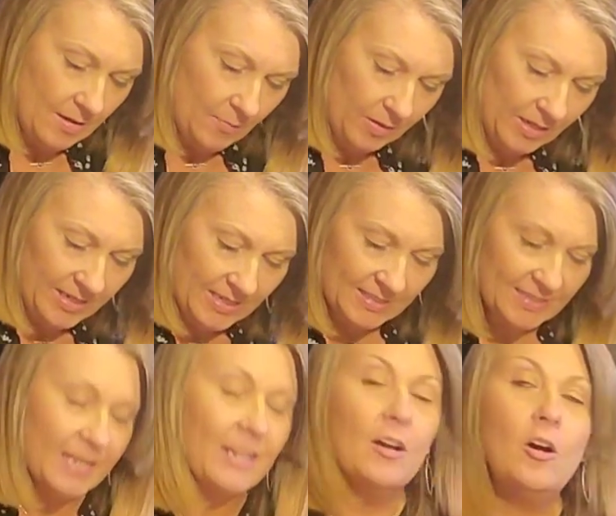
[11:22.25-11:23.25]
But like I
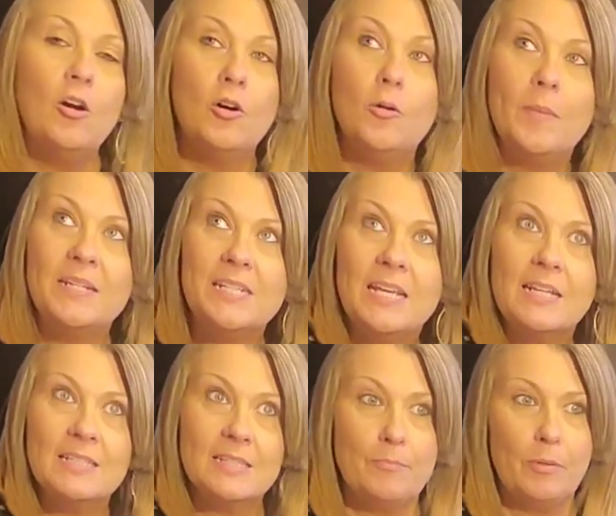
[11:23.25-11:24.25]
said, at home I take
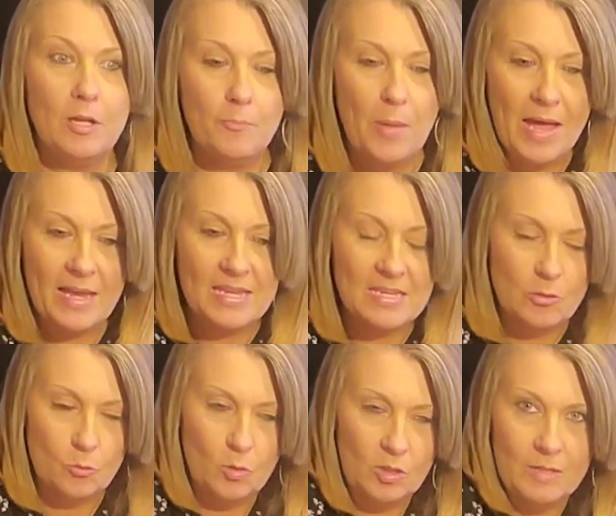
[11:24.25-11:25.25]
a Ziploc baggie and a
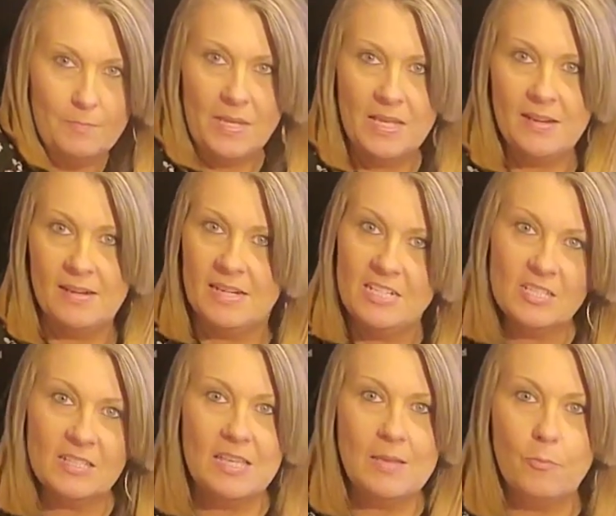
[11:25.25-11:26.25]
rolling pin and I
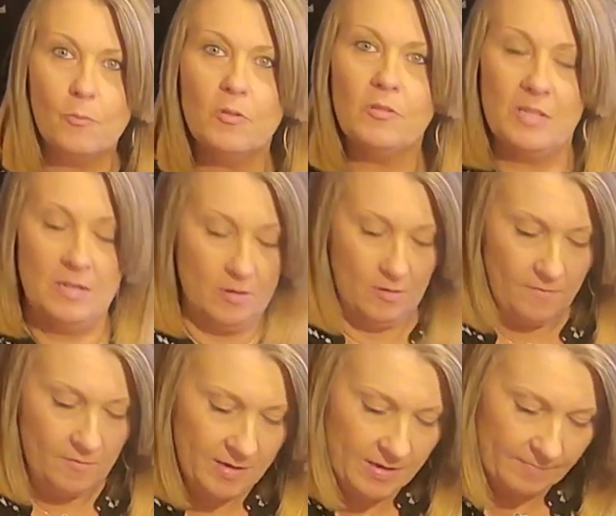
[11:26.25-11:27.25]
just keep rolling
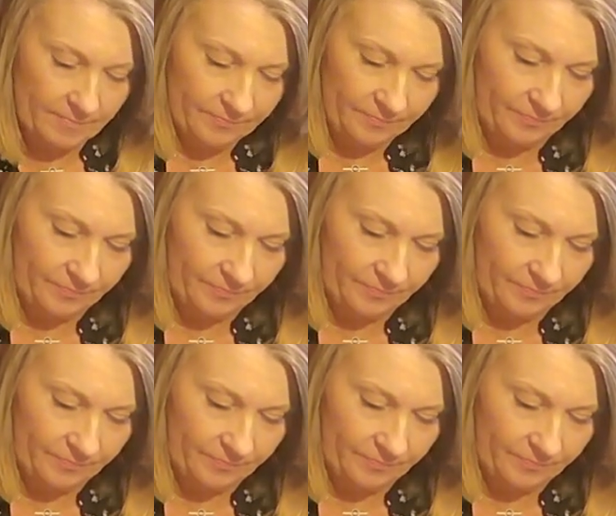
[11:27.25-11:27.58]
over it.